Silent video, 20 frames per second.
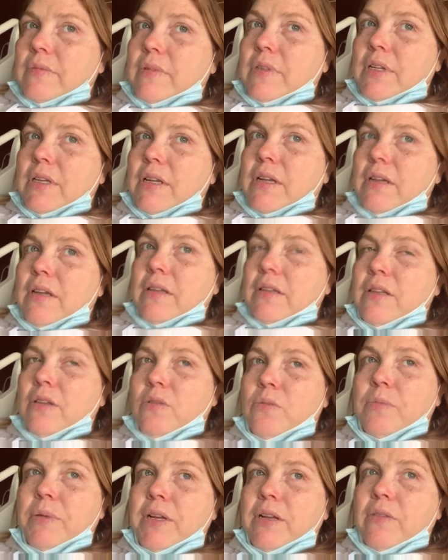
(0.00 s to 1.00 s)
a little
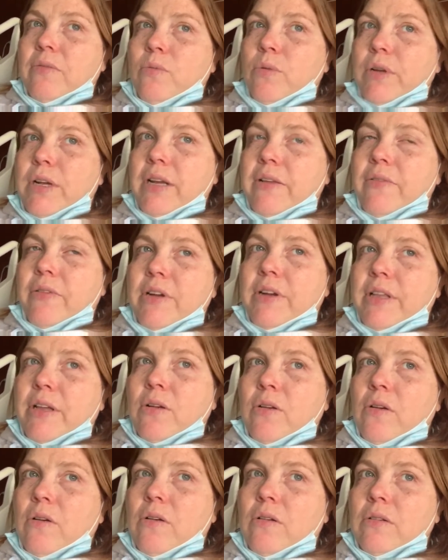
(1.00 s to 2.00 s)
bit of whatever they
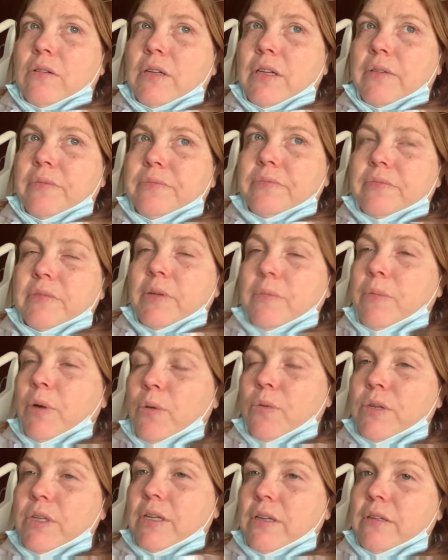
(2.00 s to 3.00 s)
call
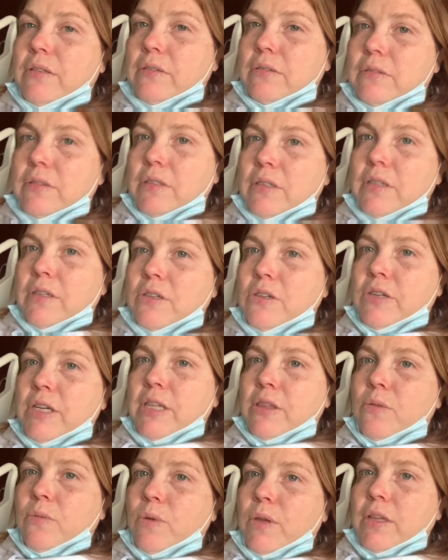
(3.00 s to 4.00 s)
pneumonia underneath
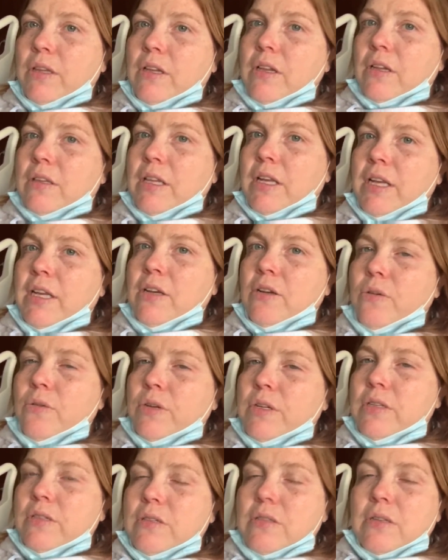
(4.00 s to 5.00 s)
the one lung that he
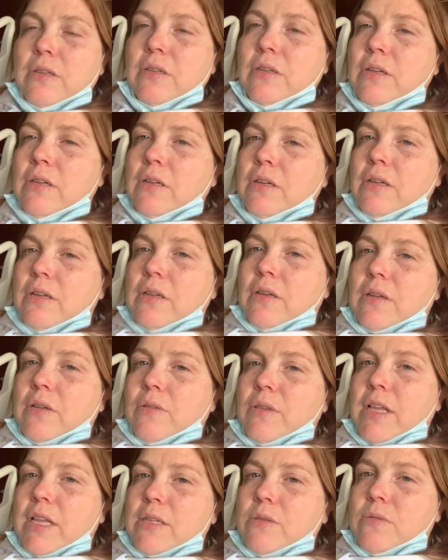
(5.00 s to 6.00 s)
noticed. And
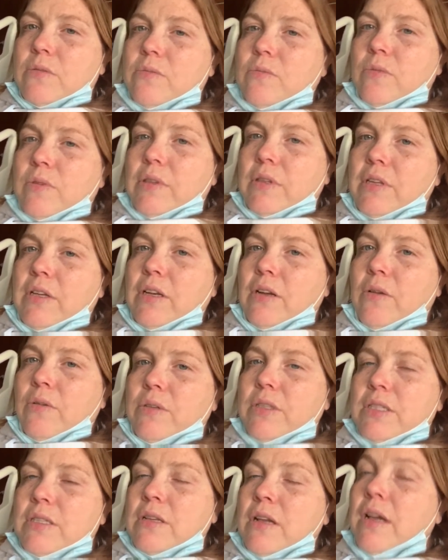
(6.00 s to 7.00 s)
that's what,
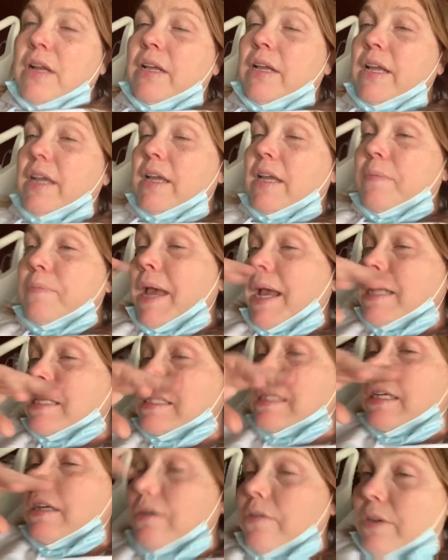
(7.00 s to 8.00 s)
it's not a
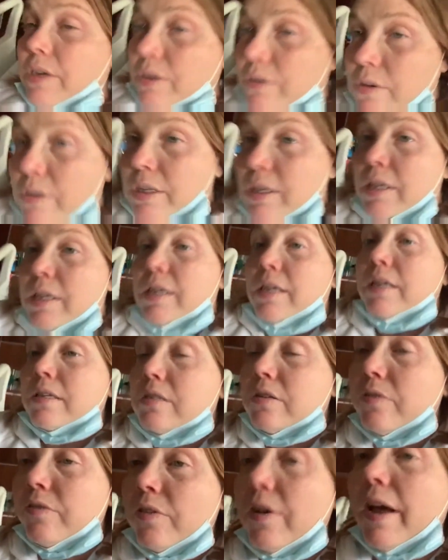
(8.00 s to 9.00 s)
bacterial, it's a
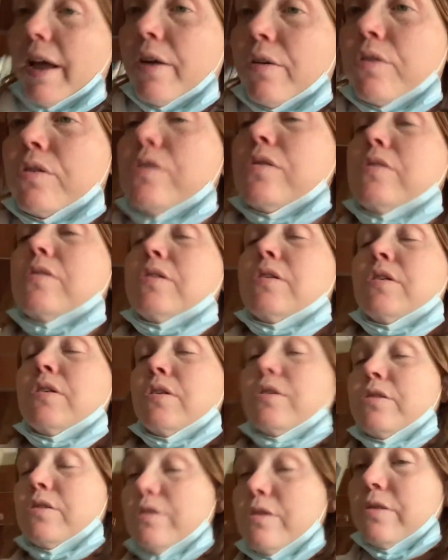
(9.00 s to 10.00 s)
viral.
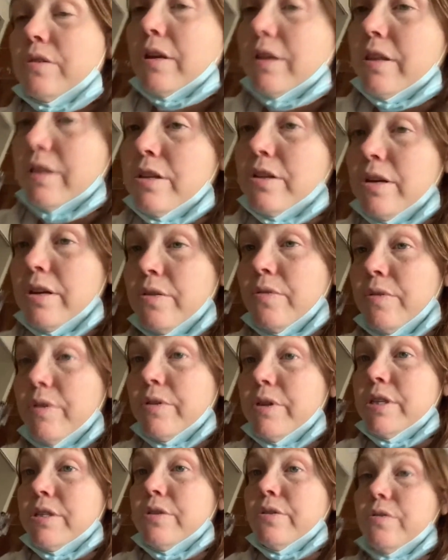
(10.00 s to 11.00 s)
So nothing you can really
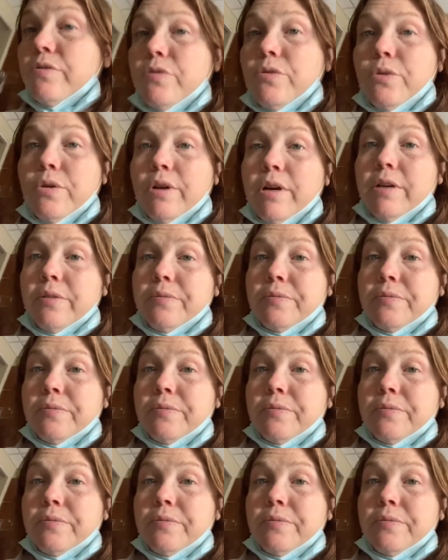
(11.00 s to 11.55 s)
do for it.